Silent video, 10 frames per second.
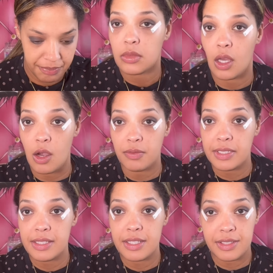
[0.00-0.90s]
Hopefully
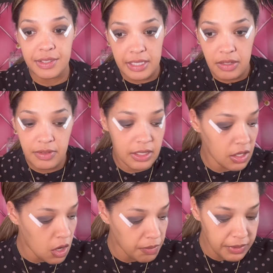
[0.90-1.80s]
these are even, and
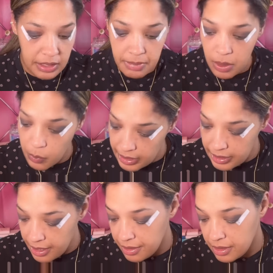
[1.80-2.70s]
hopefully my wing
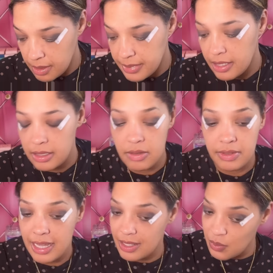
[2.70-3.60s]
liner comes out even
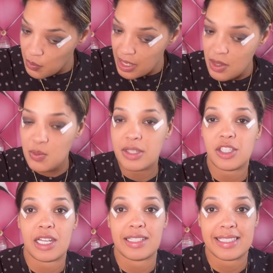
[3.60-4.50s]
as well. We
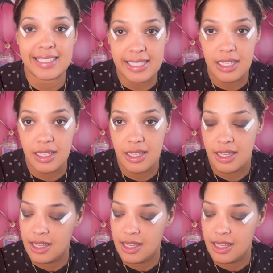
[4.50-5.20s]
shall see.